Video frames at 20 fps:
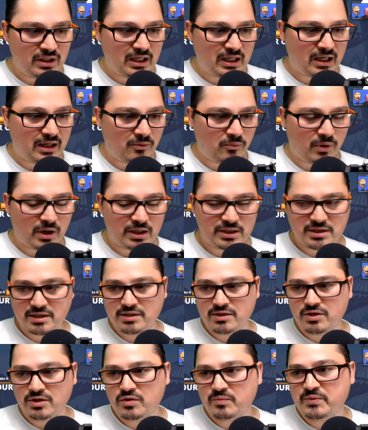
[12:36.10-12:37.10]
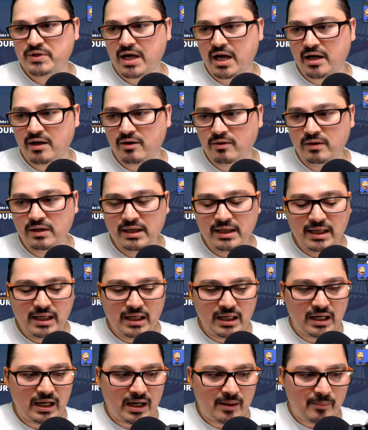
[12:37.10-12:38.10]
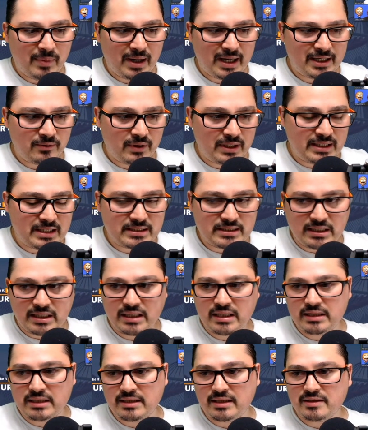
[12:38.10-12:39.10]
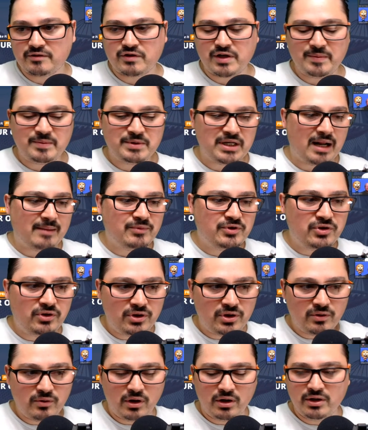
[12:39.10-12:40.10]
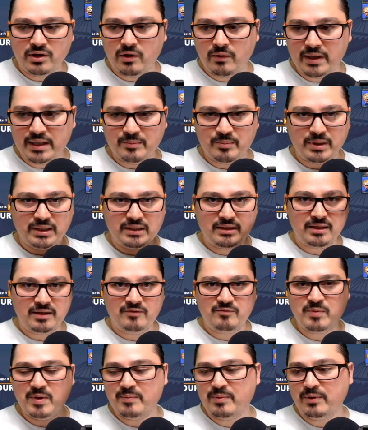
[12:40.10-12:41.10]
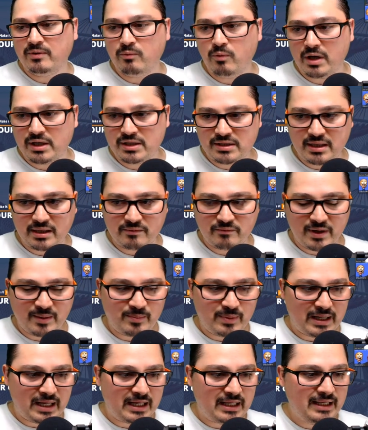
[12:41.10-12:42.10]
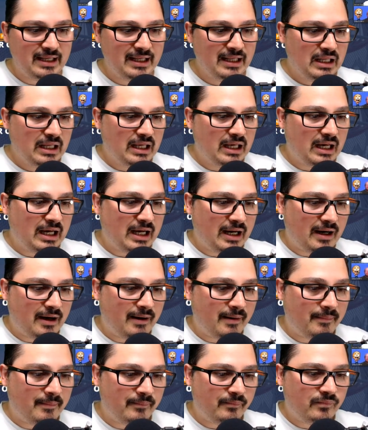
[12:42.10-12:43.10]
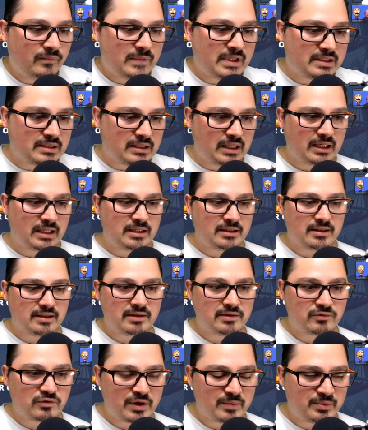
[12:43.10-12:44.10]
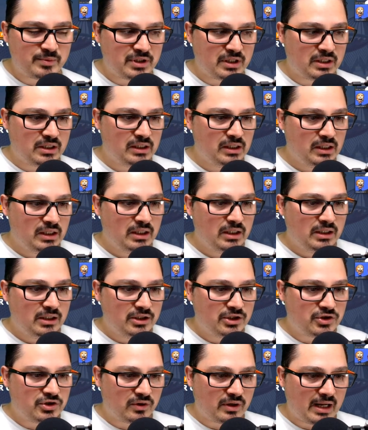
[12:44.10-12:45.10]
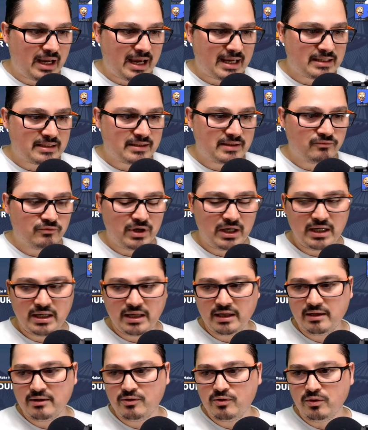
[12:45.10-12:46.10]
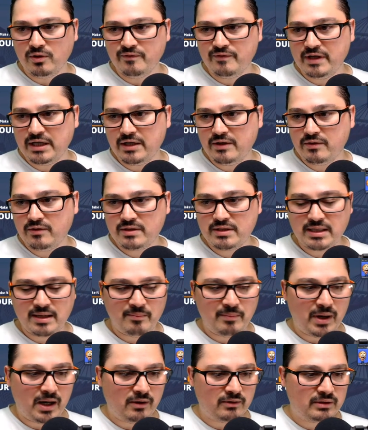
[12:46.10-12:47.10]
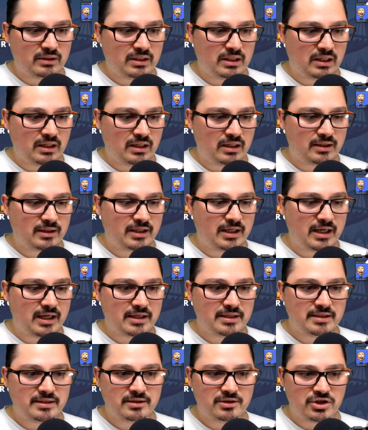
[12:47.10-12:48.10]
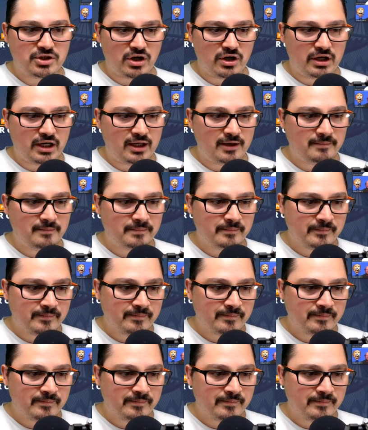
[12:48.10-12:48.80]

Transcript: Uh, watch his YouTube channel. Uh, by the way, there's a link in the description. I'm sure you all know it, but if people watch the replay, um, there's a link in the description. Shaun has really cool videos about uh, his journey.